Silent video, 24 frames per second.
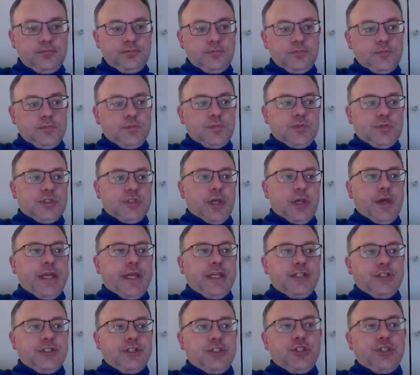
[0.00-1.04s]
So
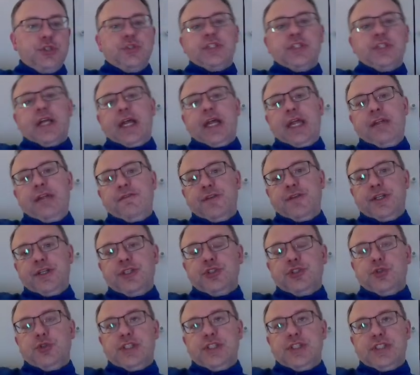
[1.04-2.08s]
he's a huge talent. He finished
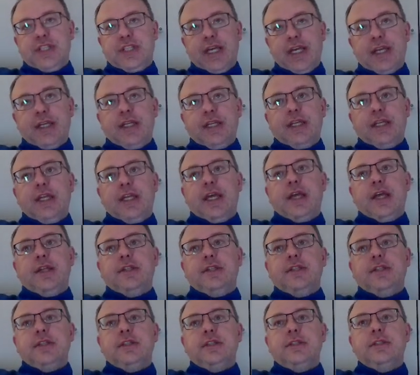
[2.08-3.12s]
joint second in the end.